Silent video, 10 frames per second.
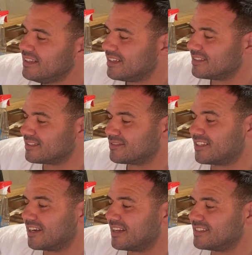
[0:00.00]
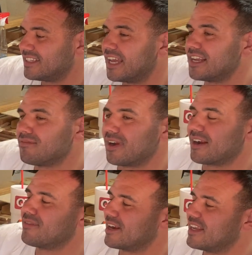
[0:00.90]
is it's getting
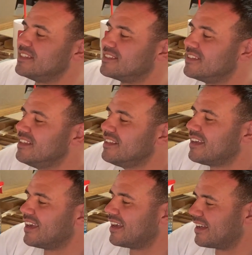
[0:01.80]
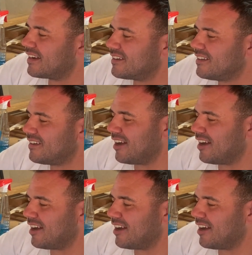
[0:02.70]
very easy, and I